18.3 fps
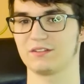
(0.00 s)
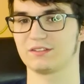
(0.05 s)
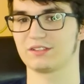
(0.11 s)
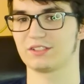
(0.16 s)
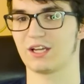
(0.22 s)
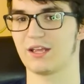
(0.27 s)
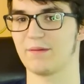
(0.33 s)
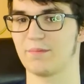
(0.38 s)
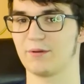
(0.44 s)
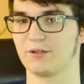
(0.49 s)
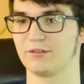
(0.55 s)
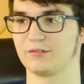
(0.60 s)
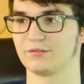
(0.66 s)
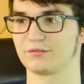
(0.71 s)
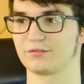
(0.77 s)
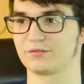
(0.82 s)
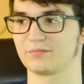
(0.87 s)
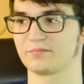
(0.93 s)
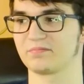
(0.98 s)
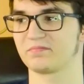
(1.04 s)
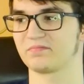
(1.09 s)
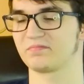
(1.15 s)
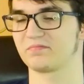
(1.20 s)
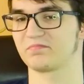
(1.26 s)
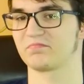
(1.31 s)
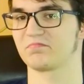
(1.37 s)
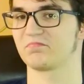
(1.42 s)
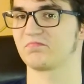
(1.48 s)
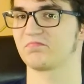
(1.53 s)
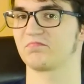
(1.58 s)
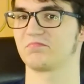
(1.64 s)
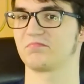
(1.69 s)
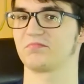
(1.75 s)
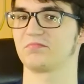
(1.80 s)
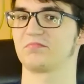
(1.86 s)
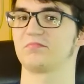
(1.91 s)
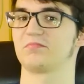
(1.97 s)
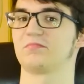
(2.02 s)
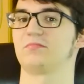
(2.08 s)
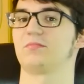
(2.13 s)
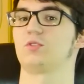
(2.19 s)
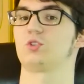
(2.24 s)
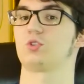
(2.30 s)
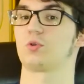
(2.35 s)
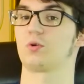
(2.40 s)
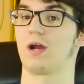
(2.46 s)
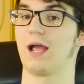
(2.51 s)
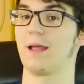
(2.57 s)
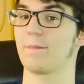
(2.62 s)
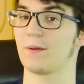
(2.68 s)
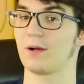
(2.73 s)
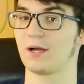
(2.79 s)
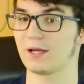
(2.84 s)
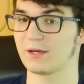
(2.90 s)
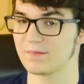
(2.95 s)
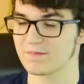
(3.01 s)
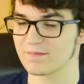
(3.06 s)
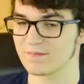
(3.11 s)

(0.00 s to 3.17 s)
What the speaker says: type of tripod.